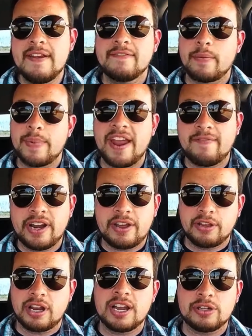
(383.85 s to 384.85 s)
from every
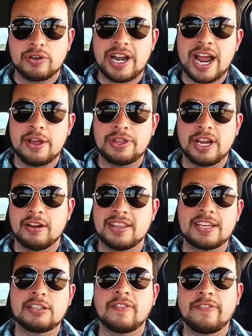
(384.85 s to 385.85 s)
other country out there, and
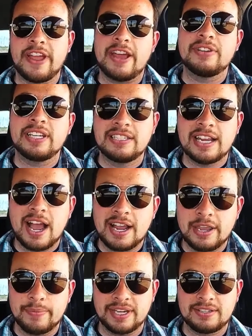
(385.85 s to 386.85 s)
that's our founding
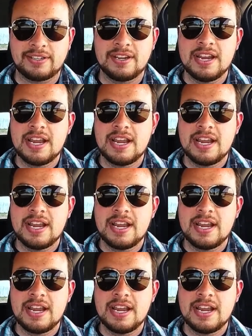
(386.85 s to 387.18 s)
documents,